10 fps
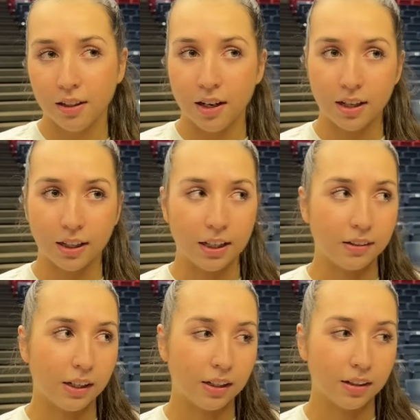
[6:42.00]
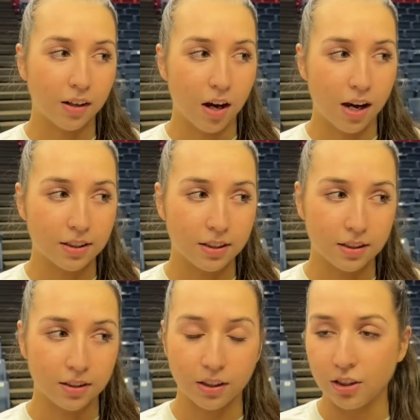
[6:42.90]
again, like
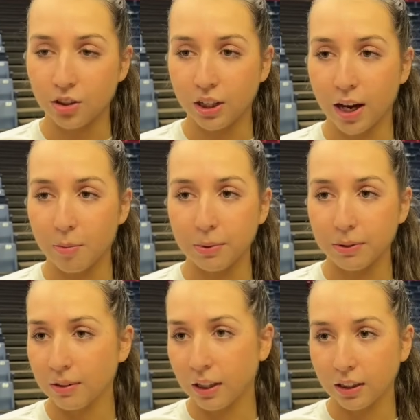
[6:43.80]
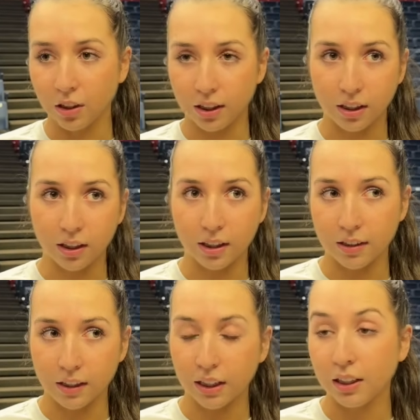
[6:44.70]
Ice's injury happened like a,
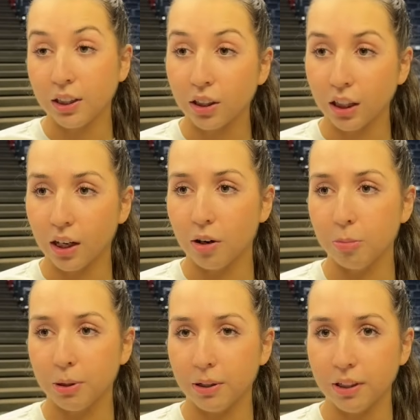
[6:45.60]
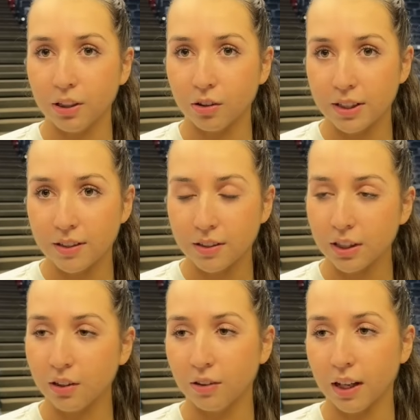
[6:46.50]
again like a year ago, but you know it's
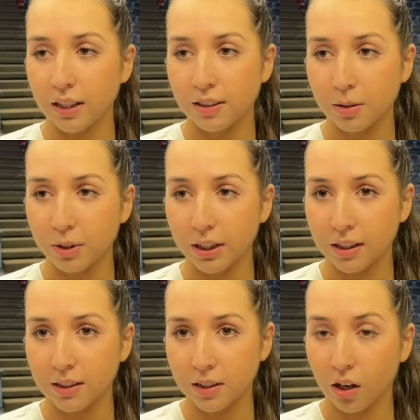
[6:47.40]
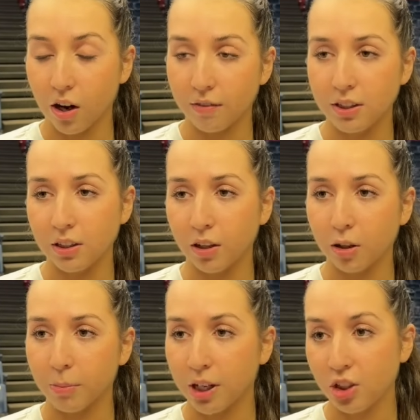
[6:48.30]
still like something that's like obviously on her
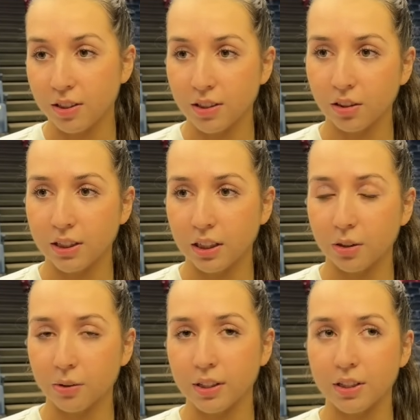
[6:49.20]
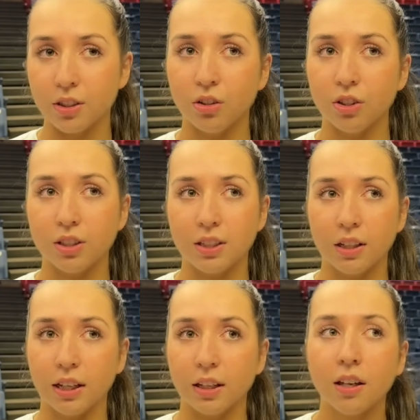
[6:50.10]
mind. She's still dealing with it, so just to
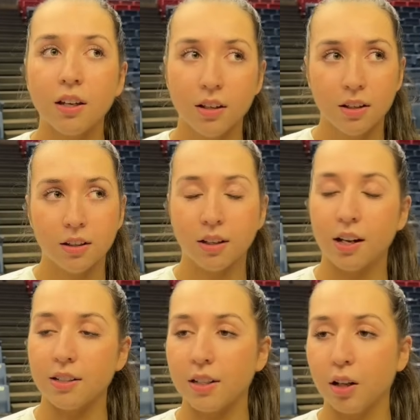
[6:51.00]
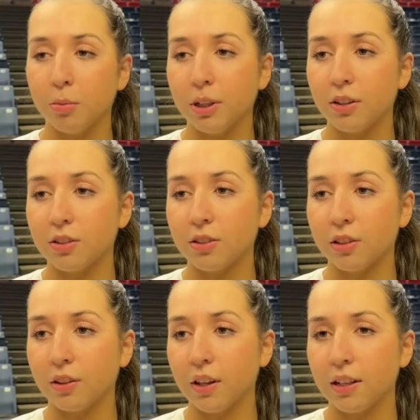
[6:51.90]
like kind of celebrate those
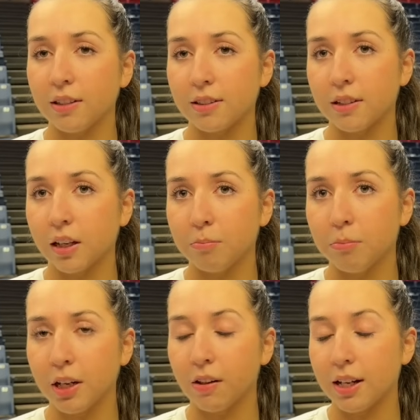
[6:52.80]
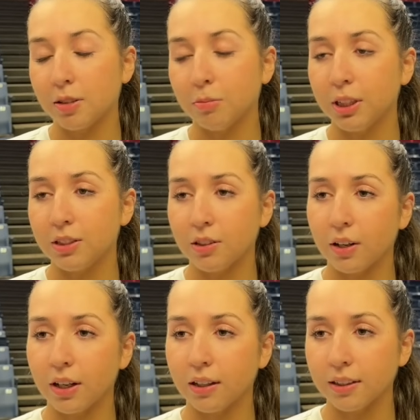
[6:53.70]
little things like meant a lot to me. So
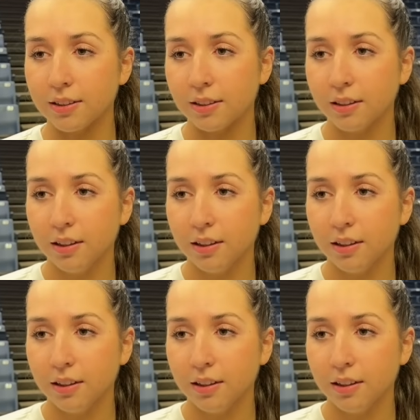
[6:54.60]
I like to